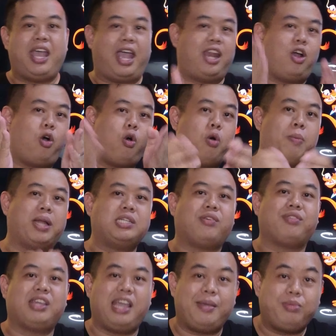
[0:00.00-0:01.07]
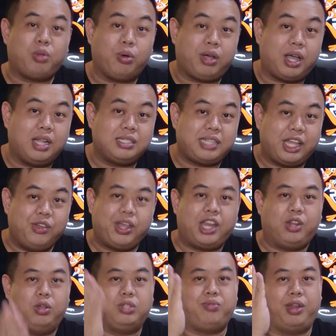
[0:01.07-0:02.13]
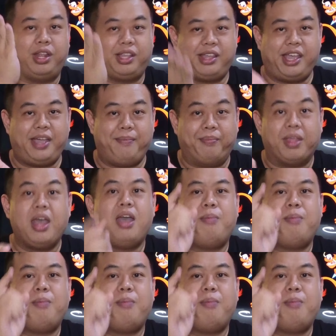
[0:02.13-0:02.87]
and a whole bunch of game tokens that you can use for the game,